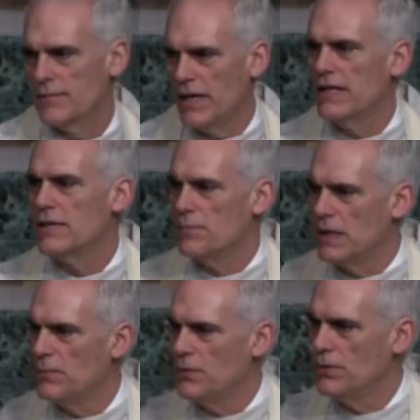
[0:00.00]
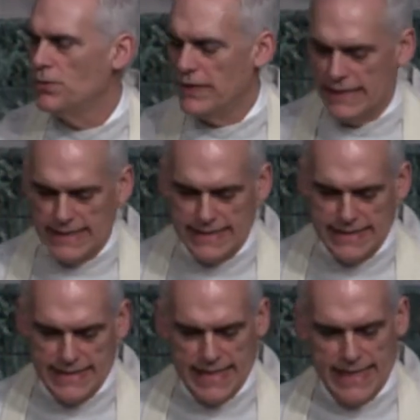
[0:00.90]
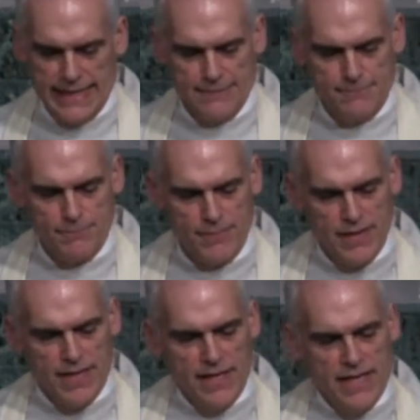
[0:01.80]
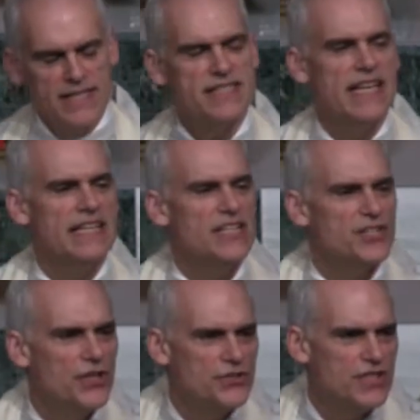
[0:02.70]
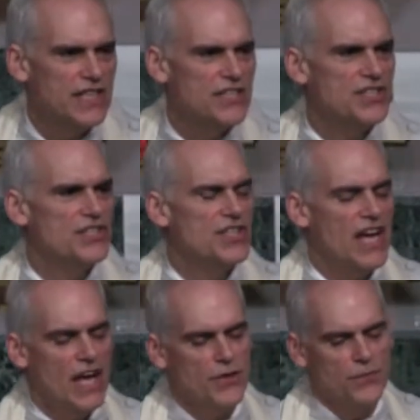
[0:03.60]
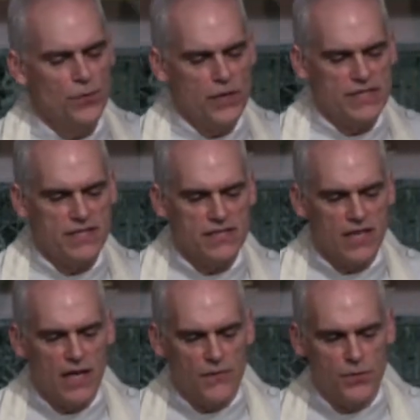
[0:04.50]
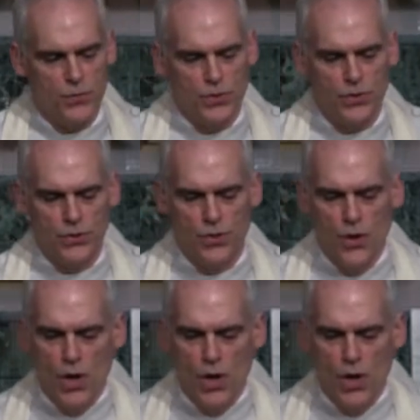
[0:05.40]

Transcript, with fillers: But the people wouldn't listen to God. Instead, they chose to listen to the other voices of the world,